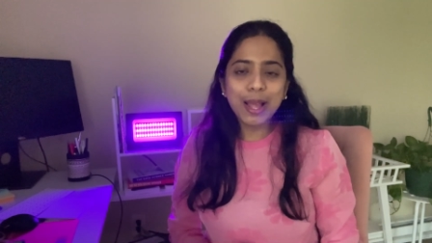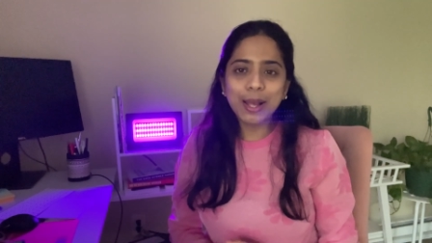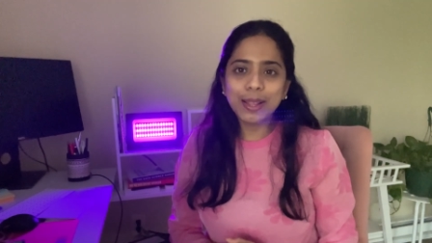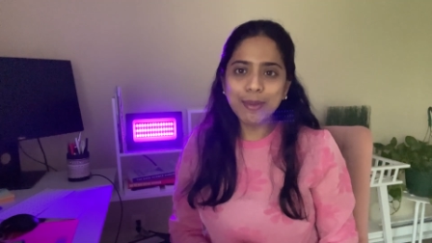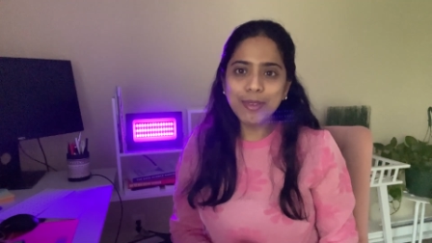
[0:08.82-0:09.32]

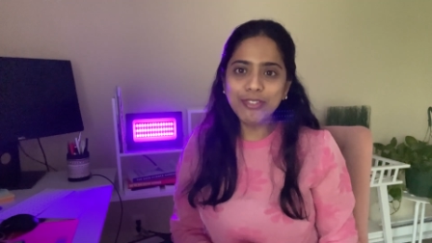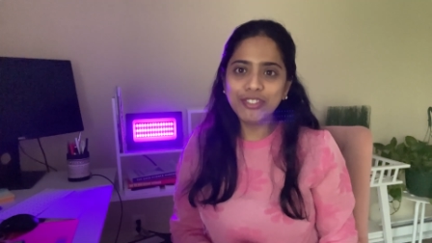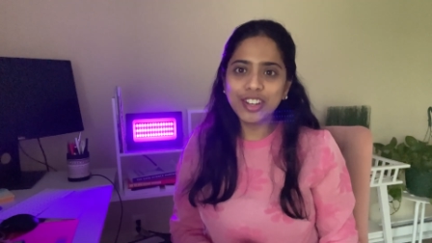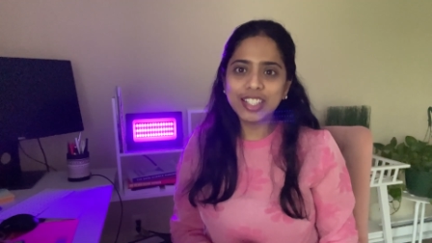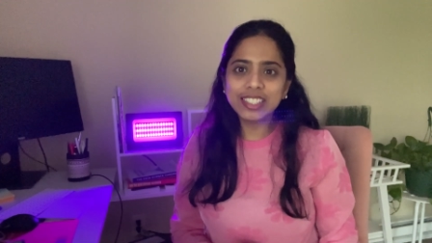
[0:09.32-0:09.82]
Let me
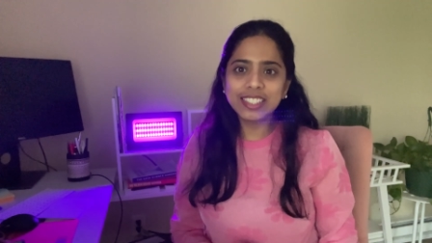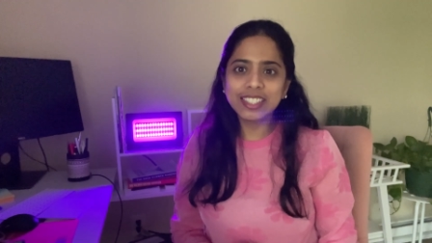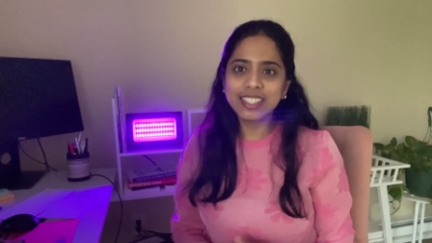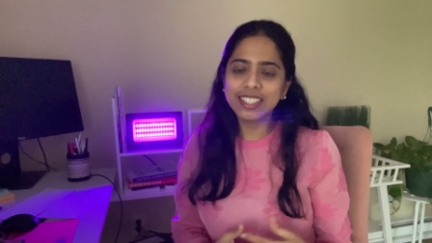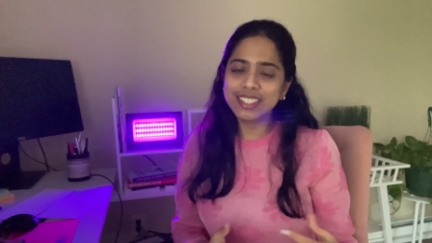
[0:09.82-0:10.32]
first
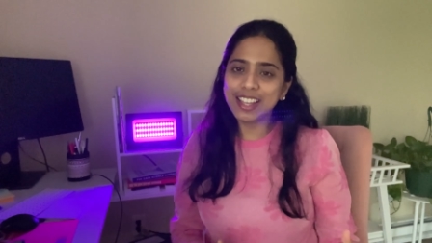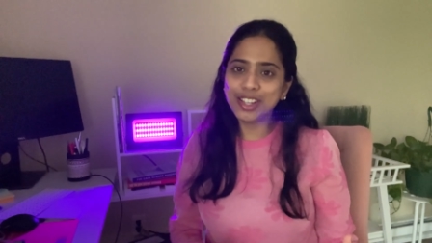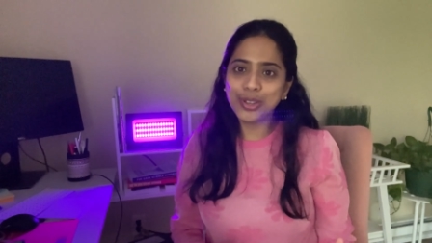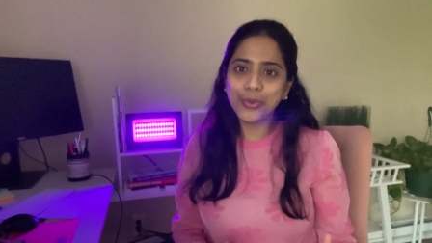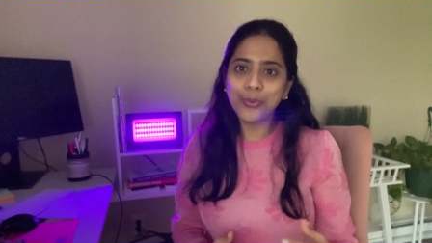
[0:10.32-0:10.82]
tell
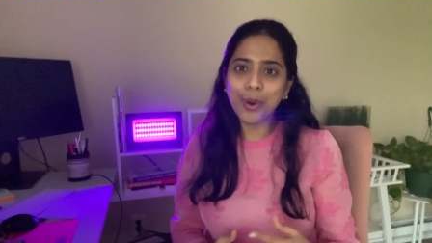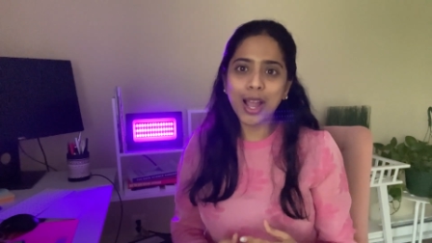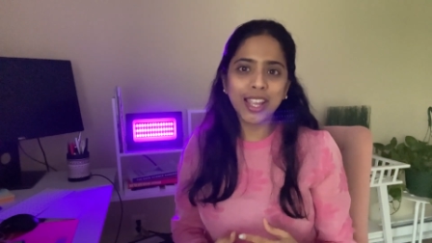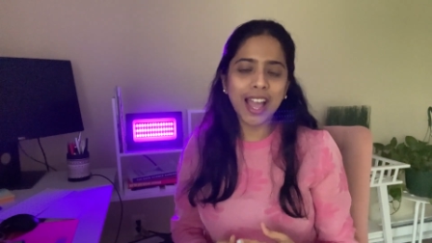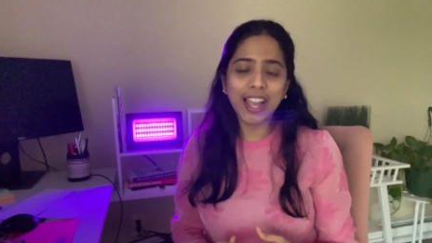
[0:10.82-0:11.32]
you
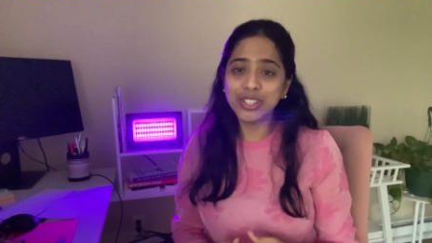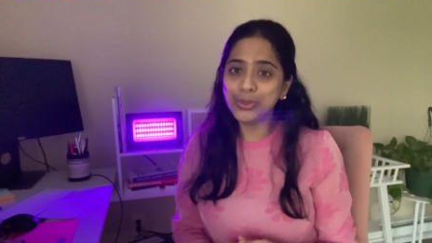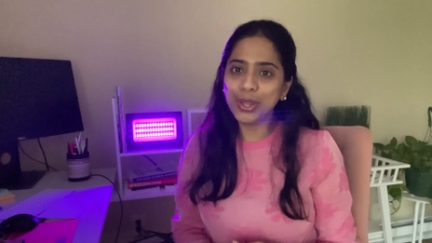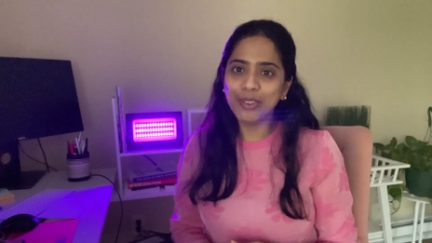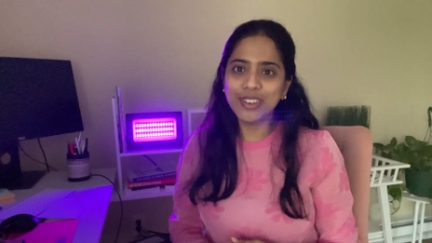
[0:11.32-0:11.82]
why I do
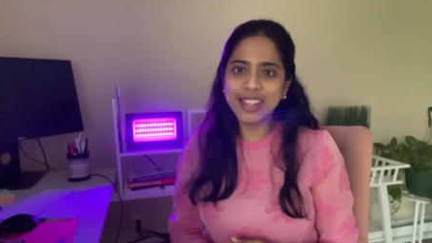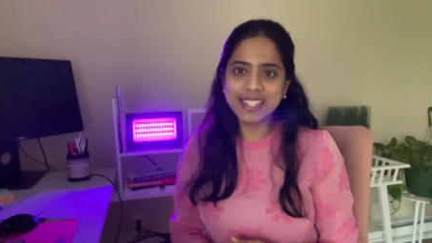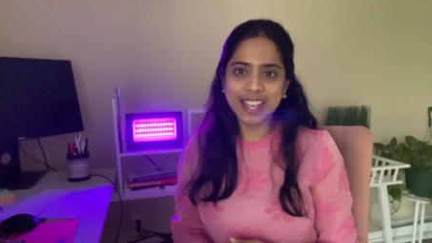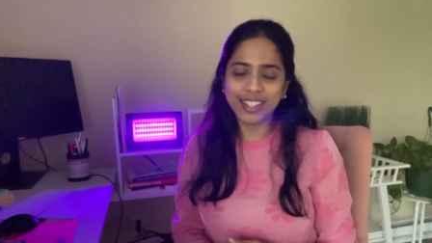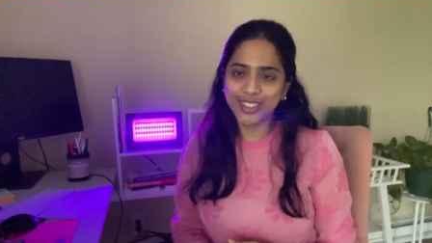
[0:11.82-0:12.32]
even set